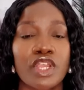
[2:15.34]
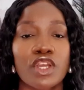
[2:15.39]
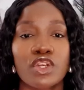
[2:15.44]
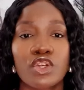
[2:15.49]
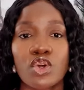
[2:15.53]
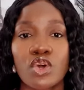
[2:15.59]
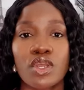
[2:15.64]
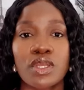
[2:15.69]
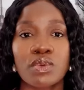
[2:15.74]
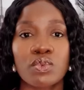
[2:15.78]

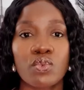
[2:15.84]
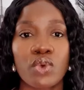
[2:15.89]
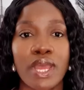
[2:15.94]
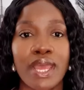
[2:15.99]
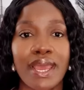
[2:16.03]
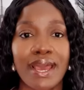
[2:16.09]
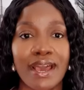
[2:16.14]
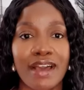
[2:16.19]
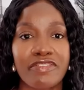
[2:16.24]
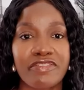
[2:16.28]
knowing
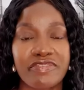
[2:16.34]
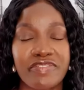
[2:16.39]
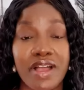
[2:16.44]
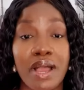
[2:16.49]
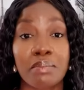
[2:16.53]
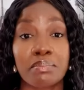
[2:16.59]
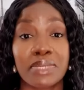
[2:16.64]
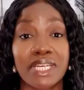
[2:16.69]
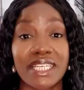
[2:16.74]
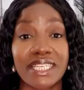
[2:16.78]
where our
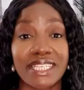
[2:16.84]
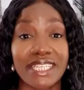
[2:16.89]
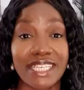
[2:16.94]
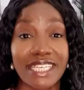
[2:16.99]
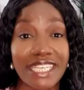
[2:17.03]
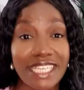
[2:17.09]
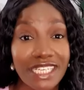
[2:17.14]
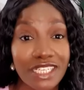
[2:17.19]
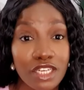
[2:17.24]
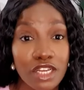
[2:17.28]
family
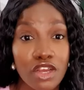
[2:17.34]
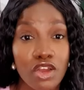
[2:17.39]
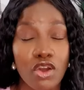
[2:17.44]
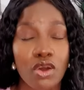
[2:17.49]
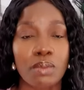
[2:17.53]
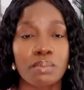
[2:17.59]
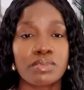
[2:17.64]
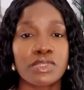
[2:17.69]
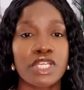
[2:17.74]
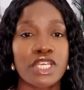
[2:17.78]

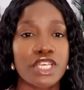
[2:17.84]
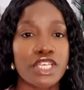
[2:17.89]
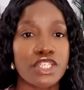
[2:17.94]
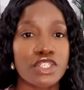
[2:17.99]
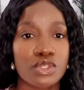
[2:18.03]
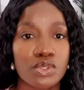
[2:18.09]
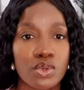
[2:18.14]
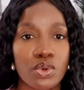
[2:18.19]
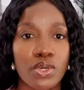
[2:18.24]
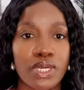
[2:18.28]
income
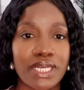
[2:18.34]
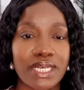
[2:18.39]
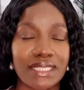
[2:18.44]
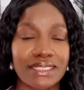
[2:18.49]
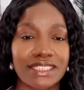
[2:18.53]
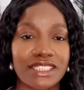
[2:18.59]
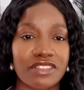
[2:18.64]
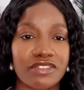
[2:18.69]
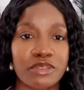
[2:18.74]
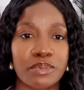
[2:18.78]
is going
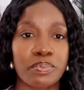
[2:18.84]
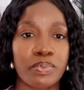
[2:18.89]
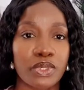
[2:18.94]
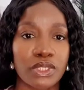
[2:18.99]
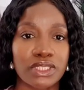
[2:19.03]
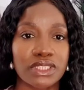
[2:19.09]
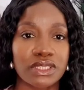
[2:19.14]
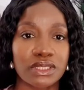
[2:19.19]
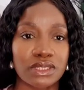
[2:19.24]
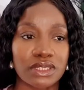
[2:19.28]
at every
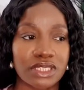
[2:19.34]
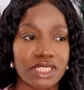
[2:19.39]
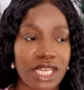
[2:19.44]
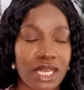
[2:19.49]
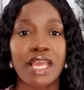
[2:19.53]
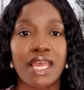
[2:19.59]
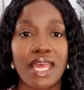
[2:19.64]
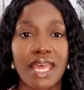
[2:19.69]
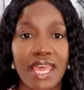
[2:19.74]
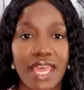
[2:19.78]
point in
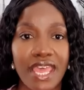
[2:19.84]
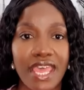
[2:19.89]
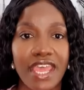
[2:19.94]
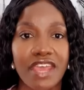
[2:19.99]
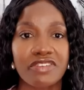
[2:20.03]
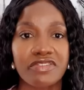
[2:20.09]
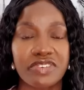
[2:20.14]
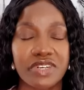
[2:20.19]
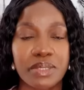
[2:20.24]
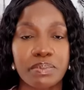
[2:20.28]
time.
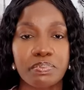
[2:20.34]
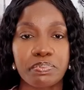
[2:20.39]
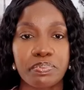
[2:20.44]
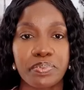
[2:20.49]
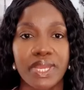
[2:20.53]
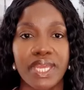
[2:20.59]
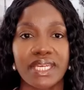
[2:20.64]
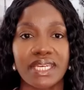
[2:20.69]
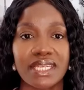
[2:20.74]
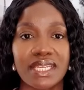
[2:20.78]
Every
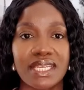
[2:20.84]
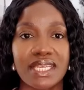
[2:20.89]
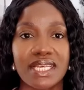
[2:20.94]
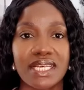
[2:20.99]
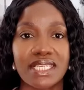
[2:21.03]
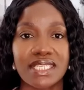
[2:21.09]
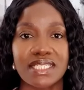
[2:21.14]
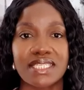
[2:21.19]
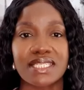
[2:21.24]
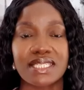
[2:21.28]
penny
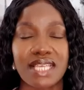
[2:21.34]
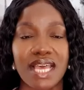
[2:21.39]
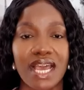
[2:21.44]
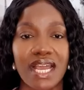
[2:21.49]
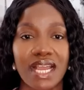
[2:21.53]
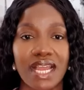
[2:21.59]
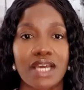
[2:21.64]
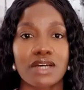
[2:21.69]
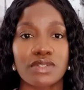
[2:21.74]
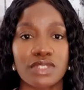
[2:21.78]
is
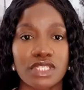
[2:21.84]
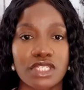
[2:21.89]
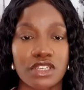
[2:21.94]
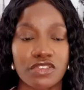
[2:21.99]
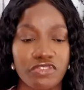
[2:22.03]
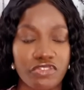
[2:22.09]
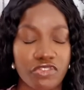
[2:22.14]
accounted